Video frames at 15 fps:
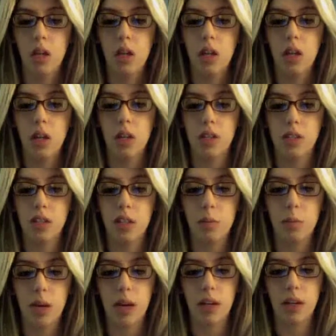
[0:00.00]
Her sleep
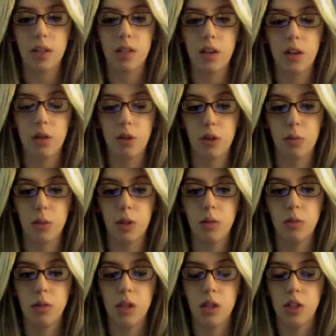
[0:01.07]
patterns are normal,
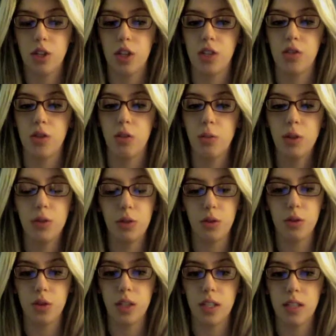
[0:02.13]
she has normal
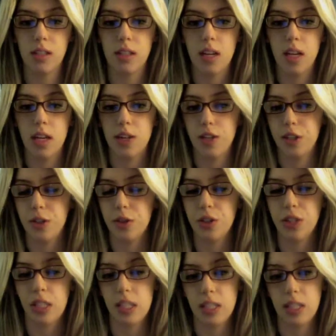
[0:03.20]
nutrients, and she
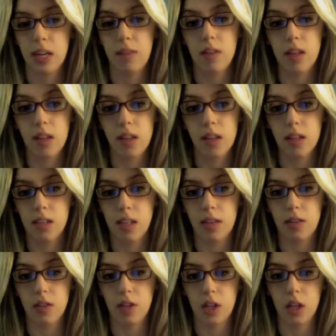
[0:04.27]
usually eats everything that is
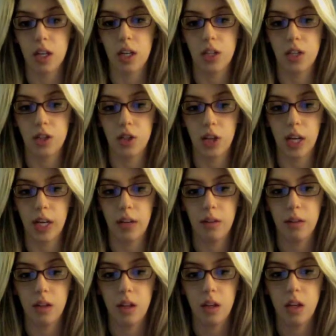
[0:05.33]
given to her on her tray.
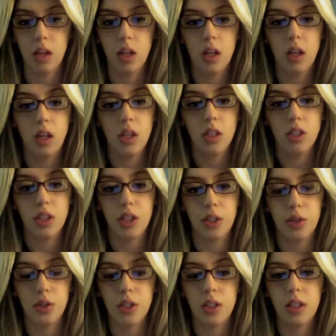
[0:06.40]
She
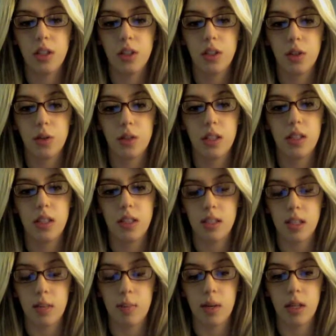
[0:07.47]
usually uses a
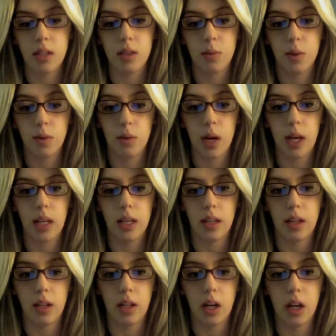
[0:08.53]
seatbelt when riding in
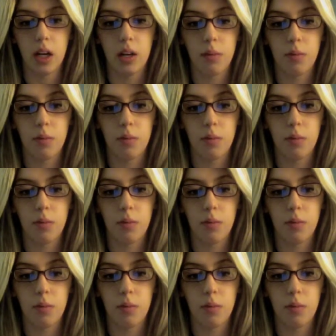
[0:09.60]
a car.